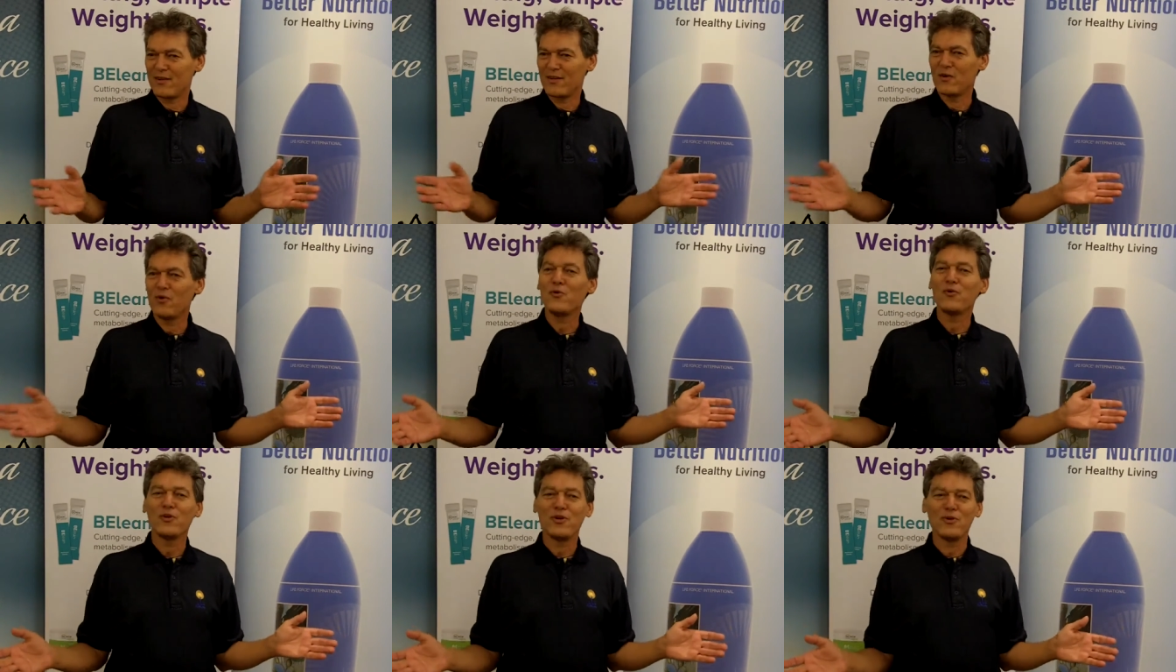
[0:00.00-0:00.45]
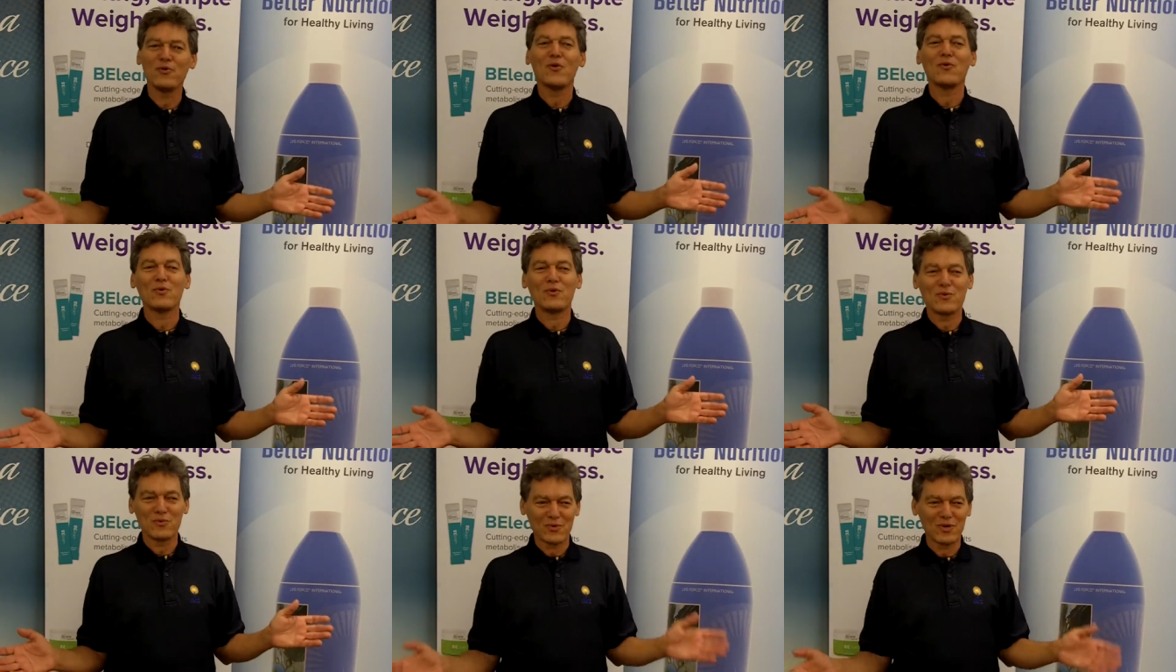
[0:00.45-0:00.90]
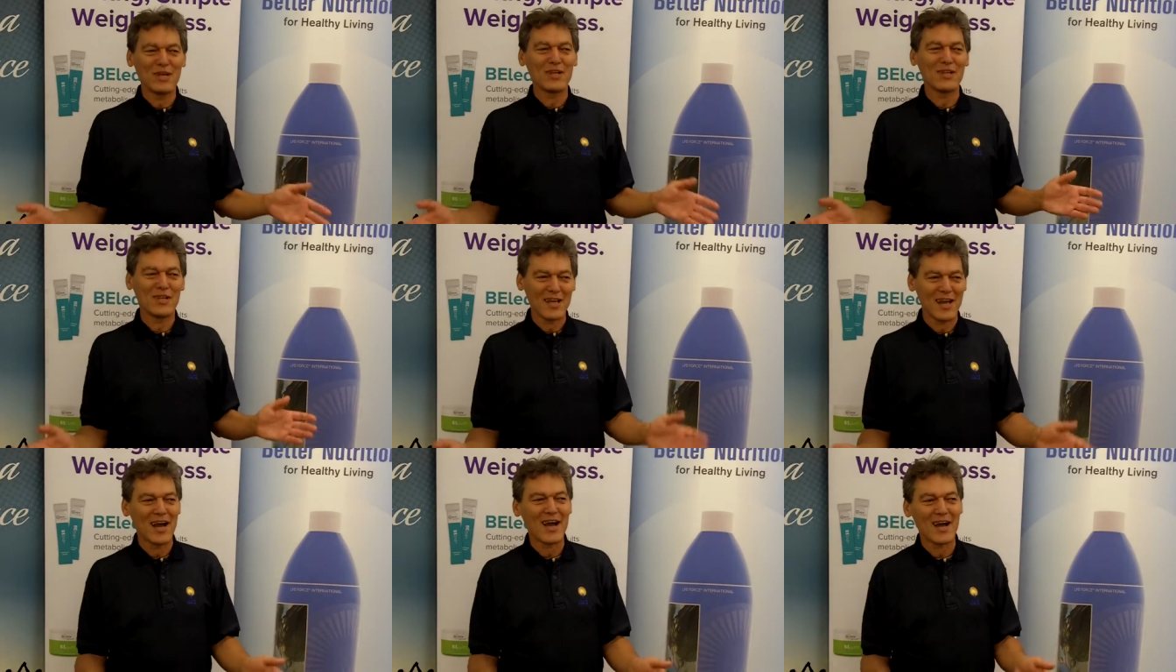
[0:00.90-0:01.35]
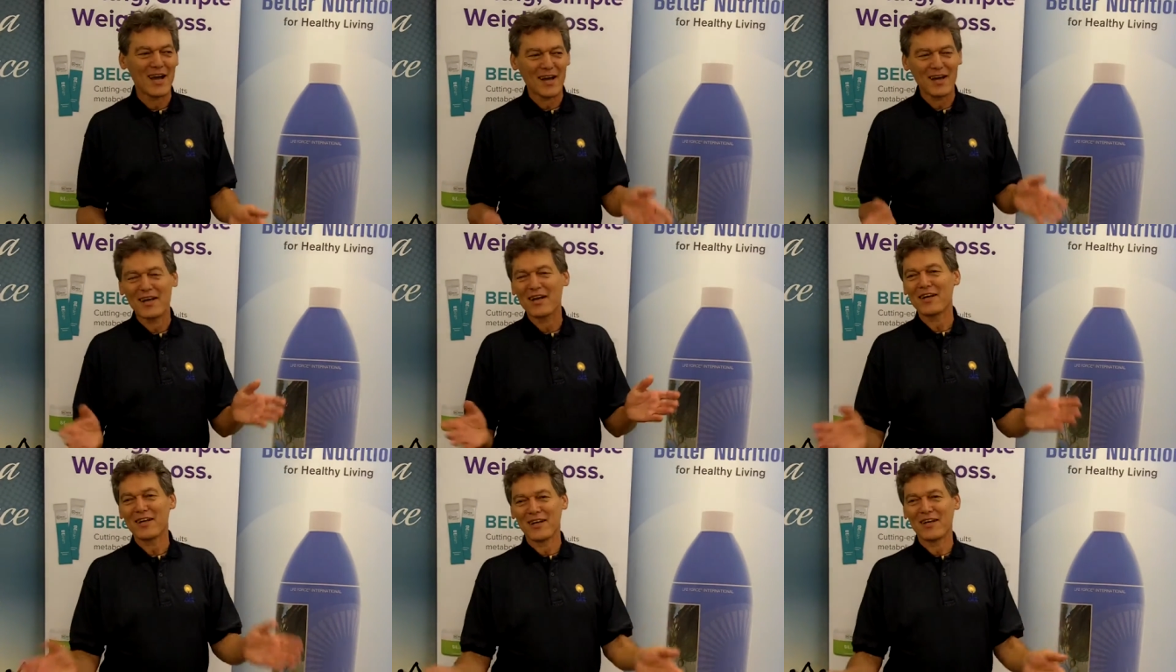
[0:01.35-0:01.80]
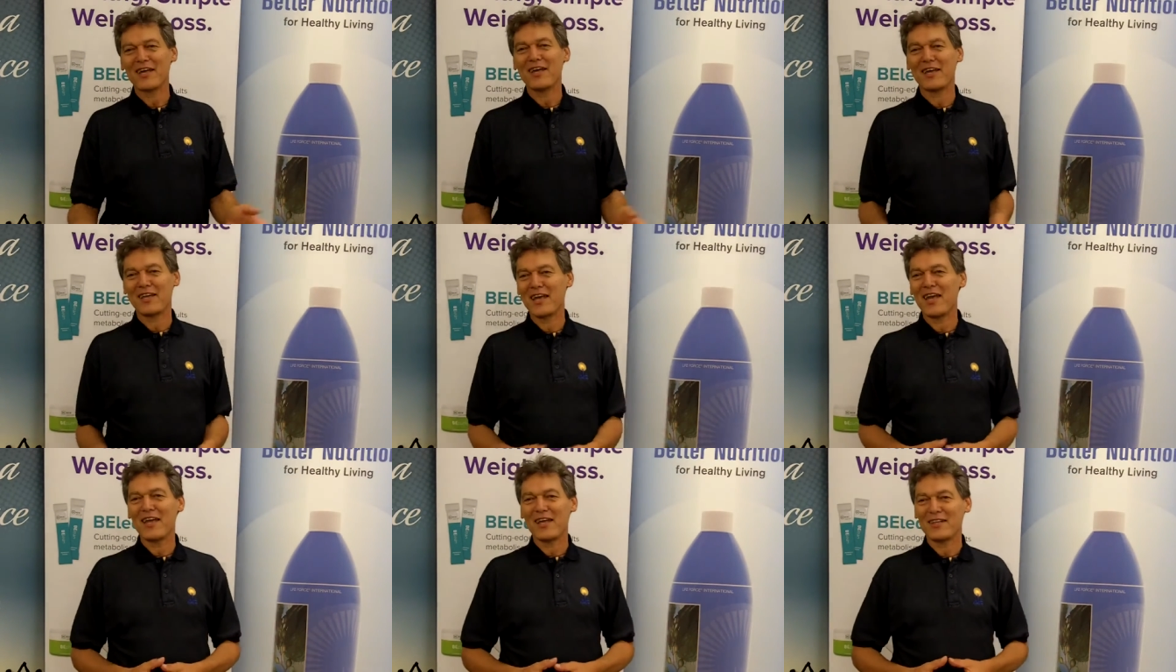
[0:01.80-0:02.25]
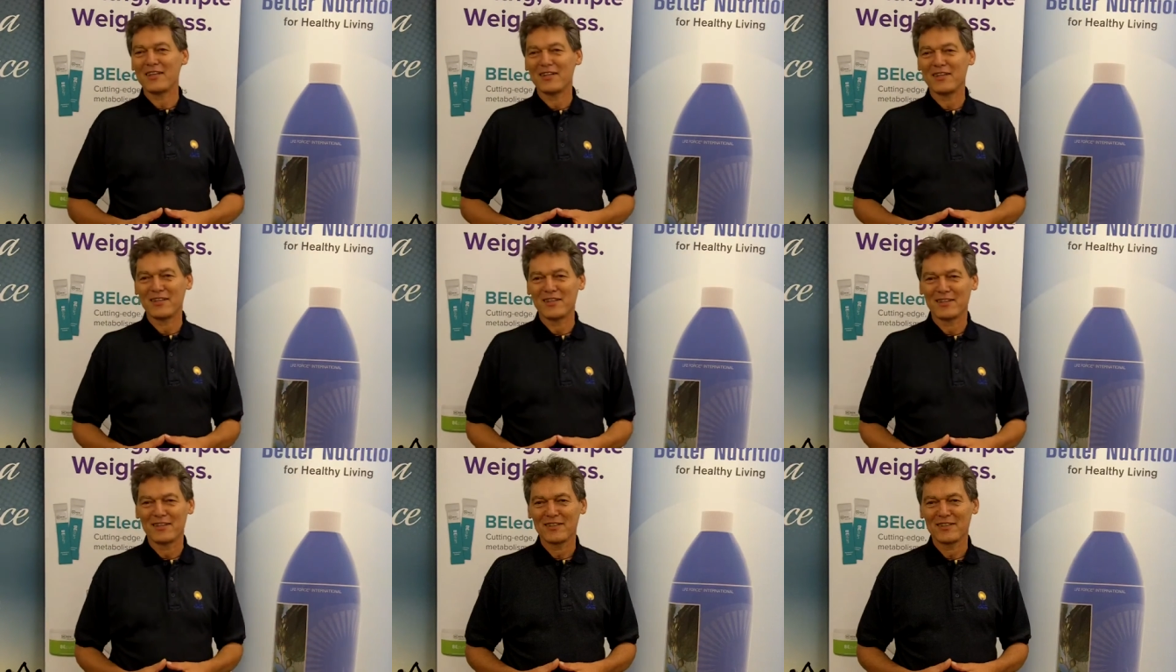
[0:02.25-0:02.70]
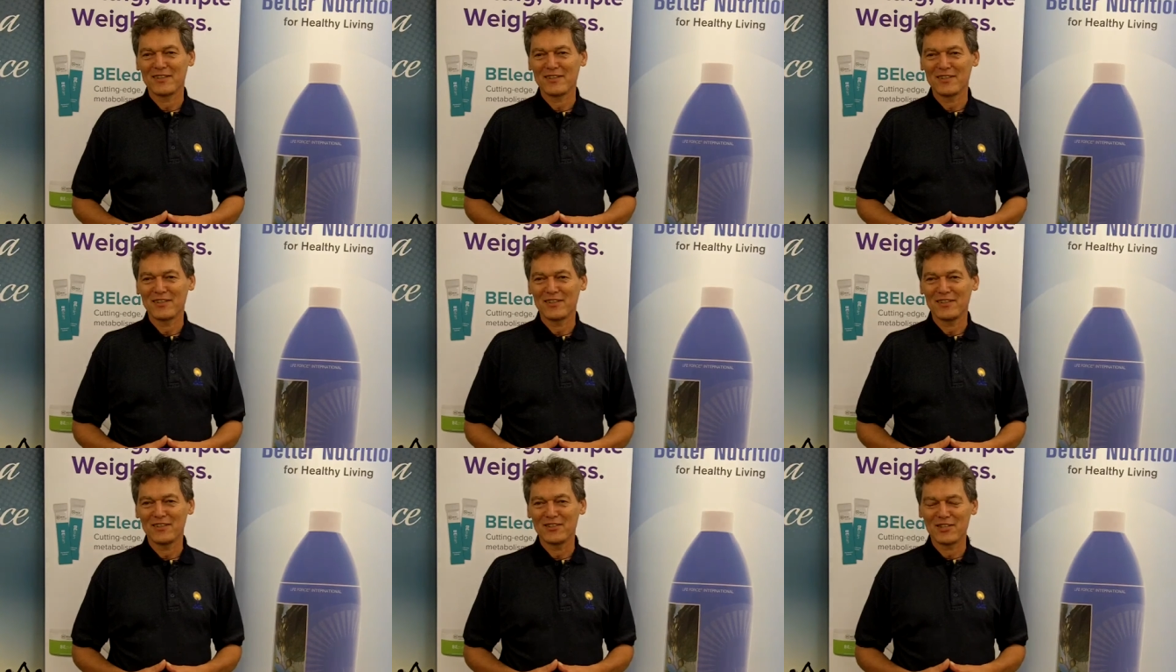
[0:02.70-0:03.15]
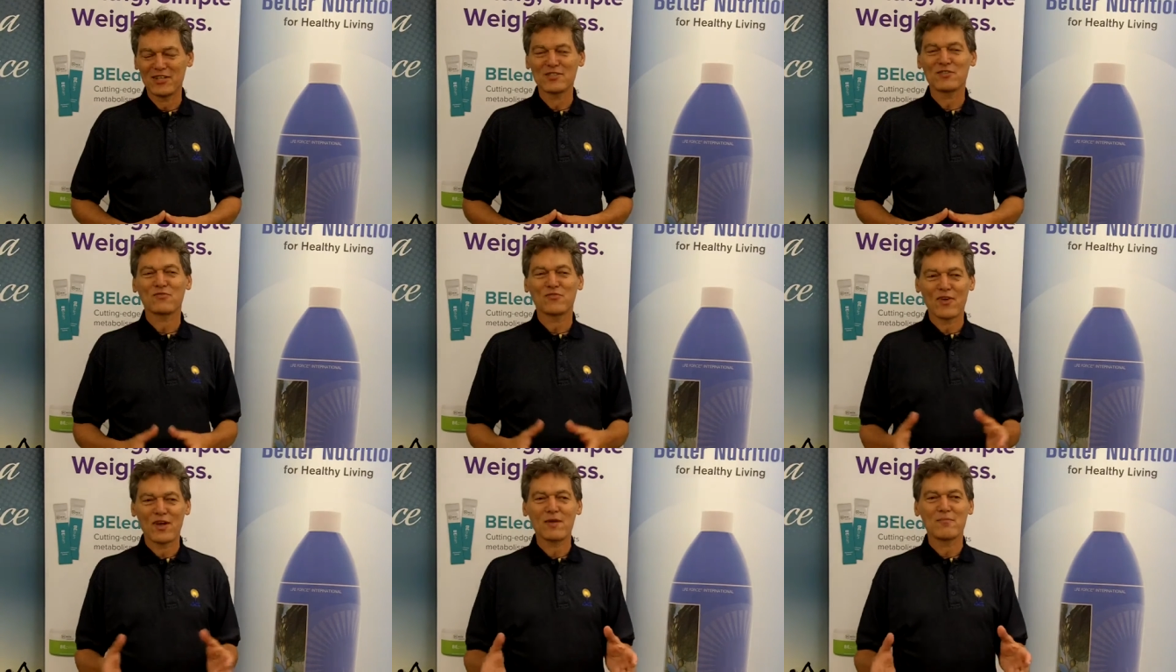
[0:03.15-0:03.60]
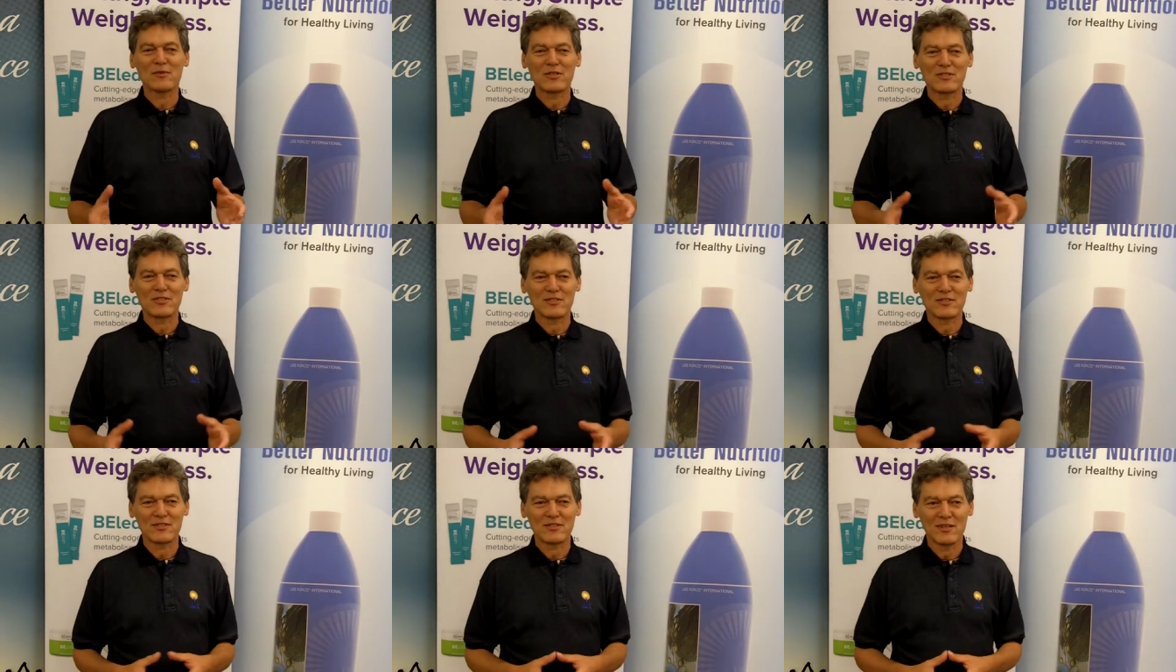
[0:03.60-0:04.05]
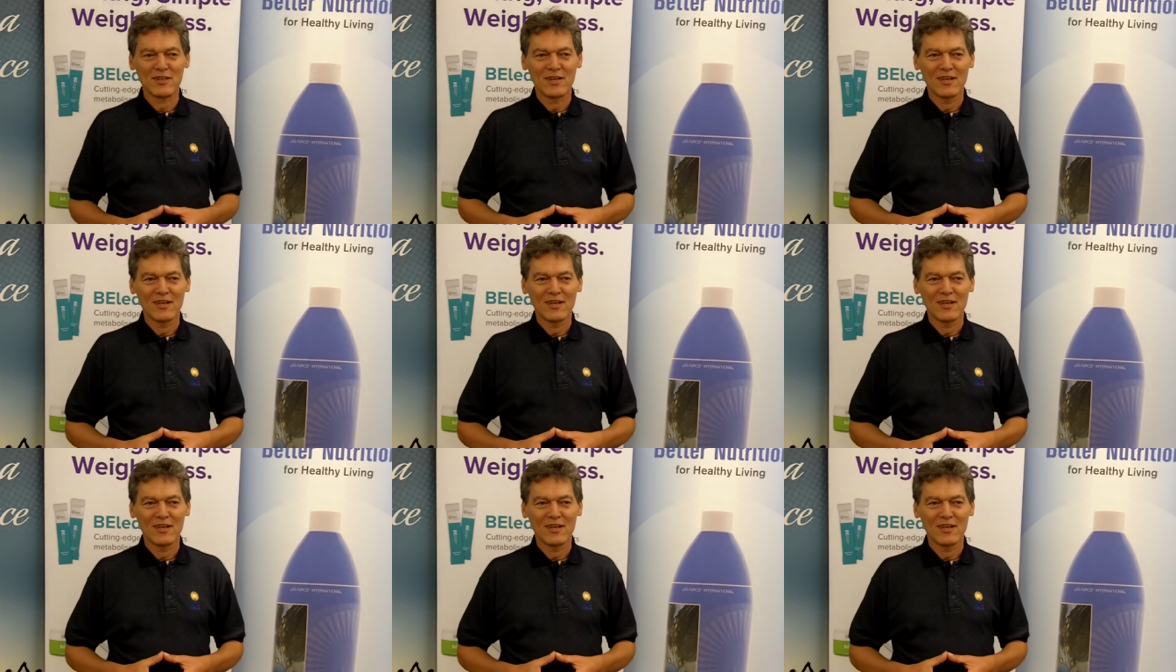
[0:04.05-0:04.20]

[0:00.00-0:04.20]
who you really are again. You're just famous.